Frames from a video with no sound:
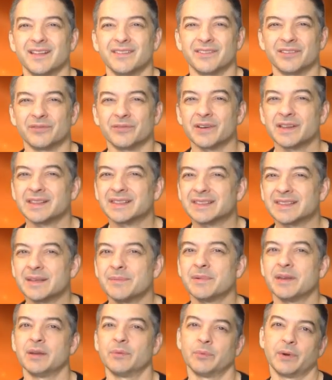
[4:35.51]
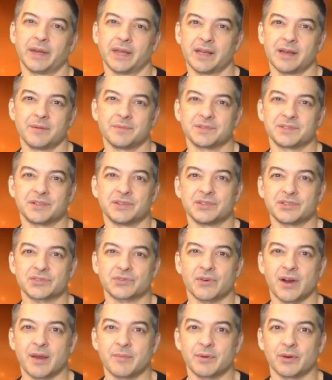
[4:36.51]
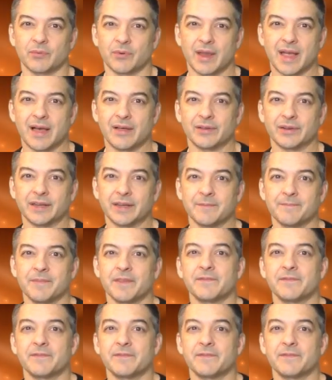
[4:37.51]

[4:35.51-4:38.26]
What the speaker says: limited when it comes to describing reality.